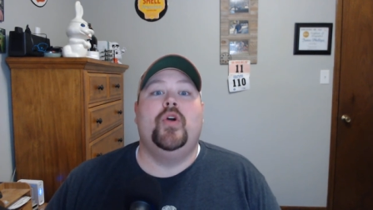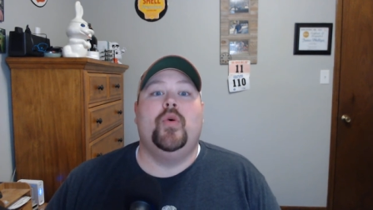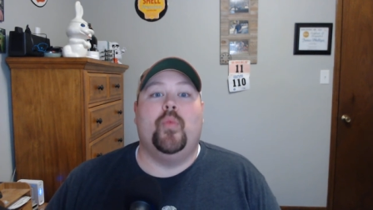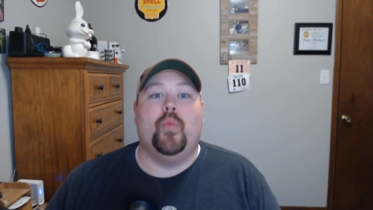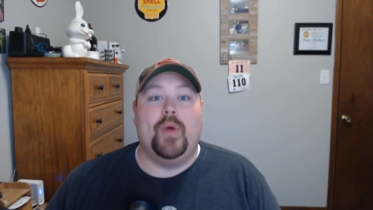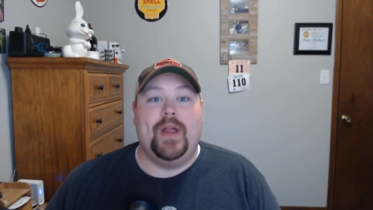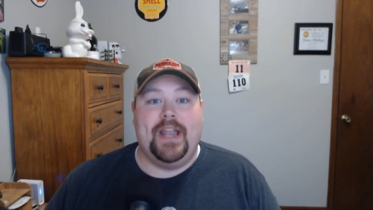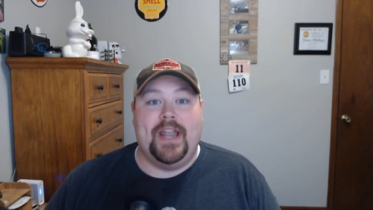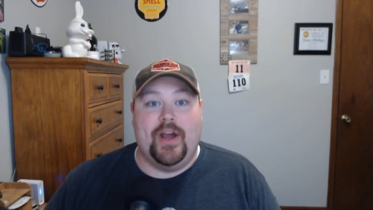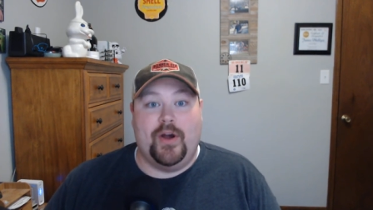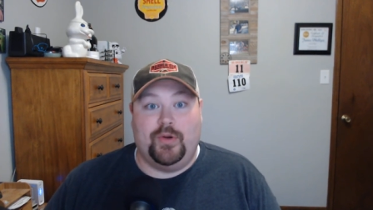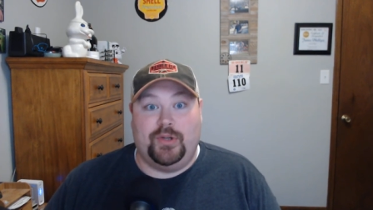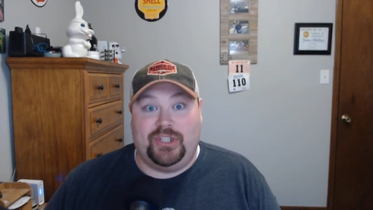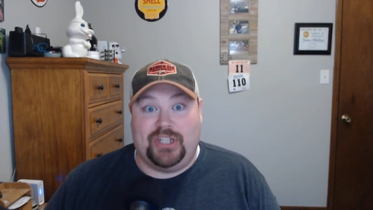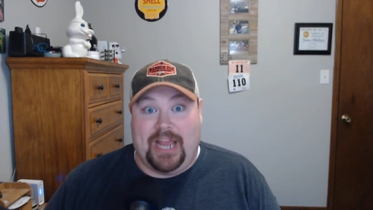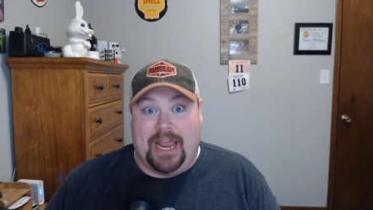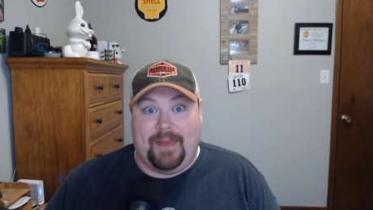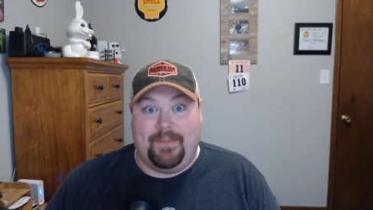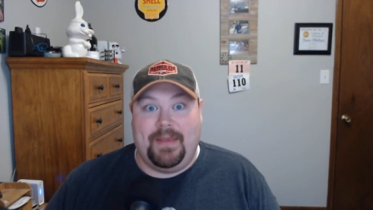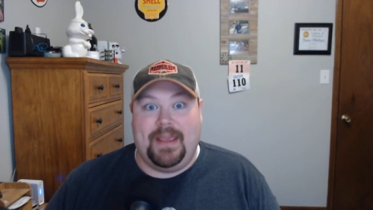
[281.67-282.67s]
We know
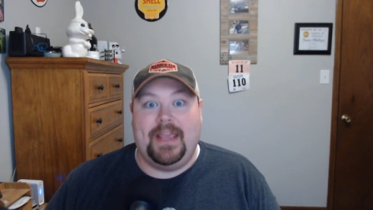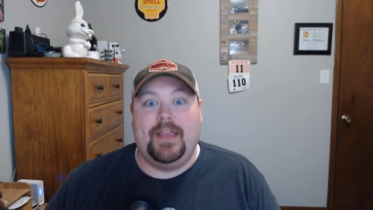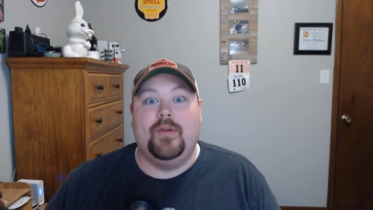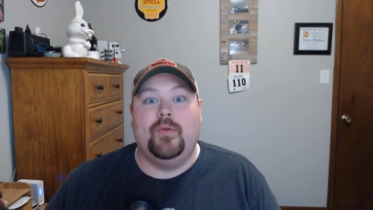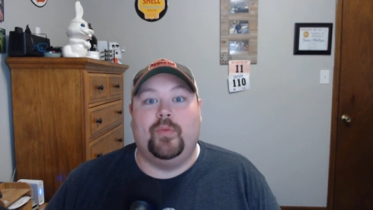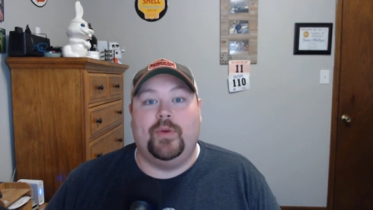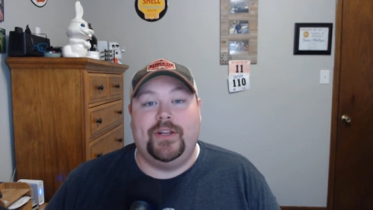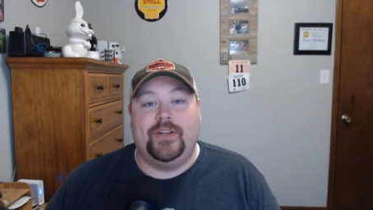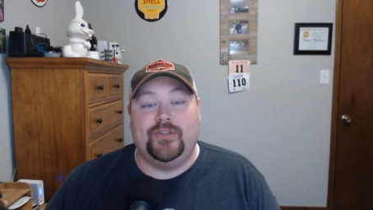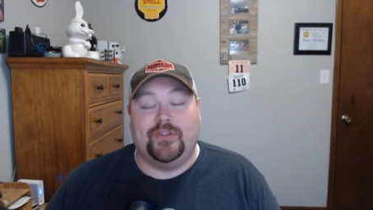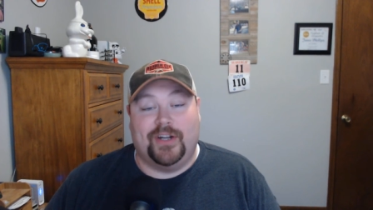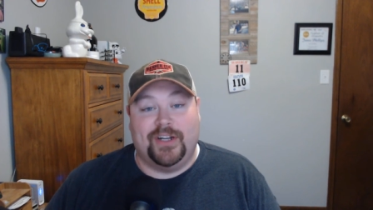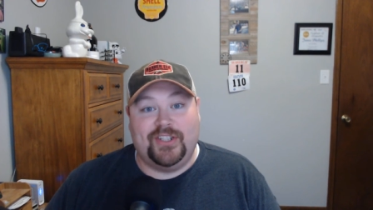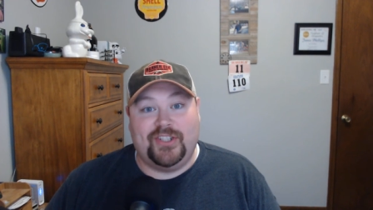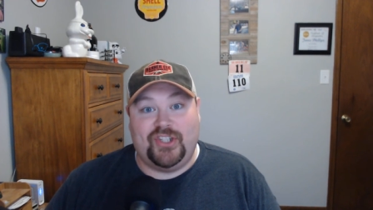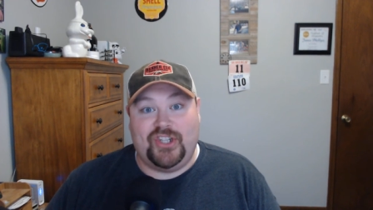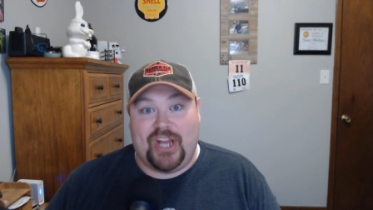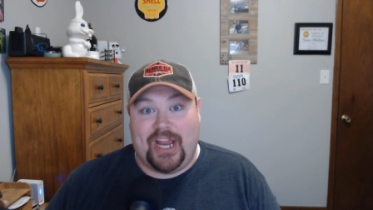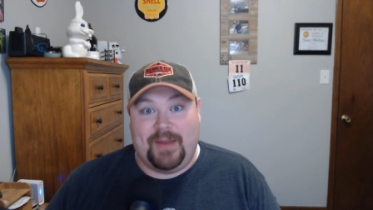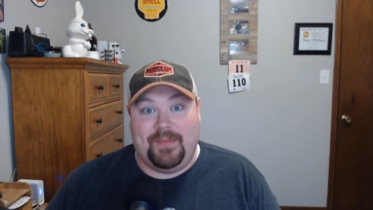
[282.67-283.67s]
Jamie. We
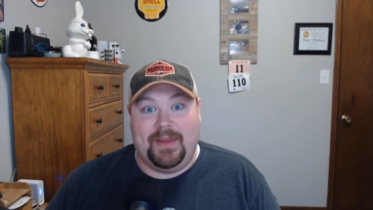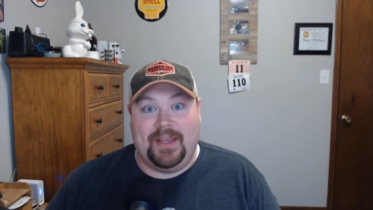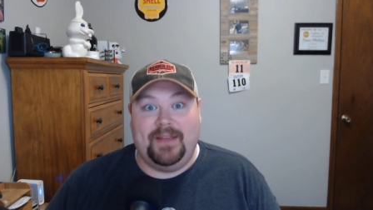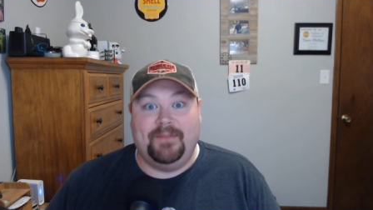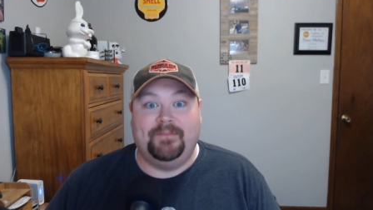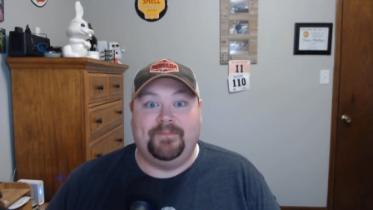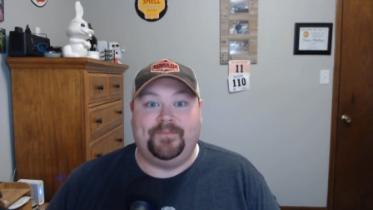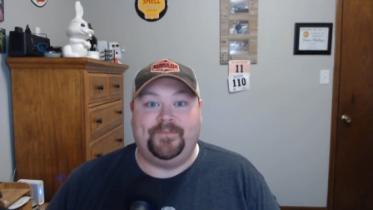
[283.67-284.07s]
trust Jamie.